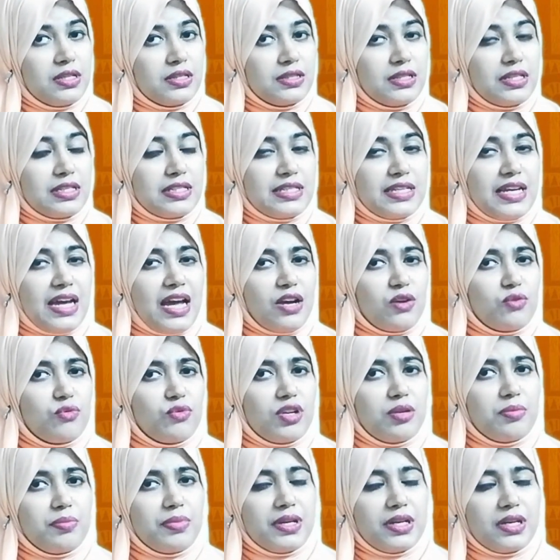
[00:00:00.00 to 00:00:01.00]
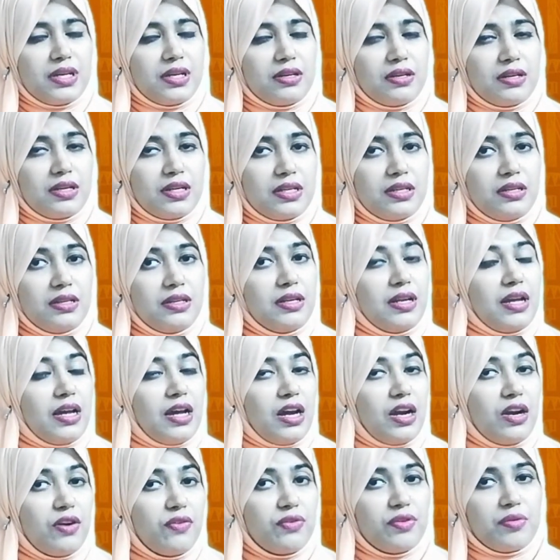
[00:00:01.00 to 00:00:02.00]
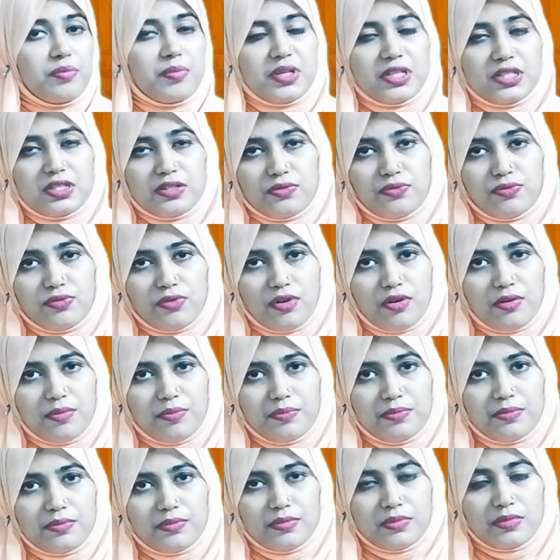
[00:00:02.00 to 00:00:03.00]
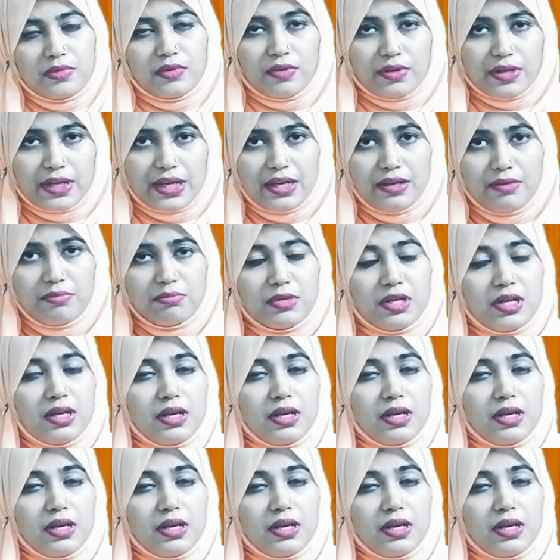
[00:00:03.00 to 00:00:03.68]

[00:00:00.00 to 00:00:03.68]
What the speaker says: the tag will be in affirmative form. Okay?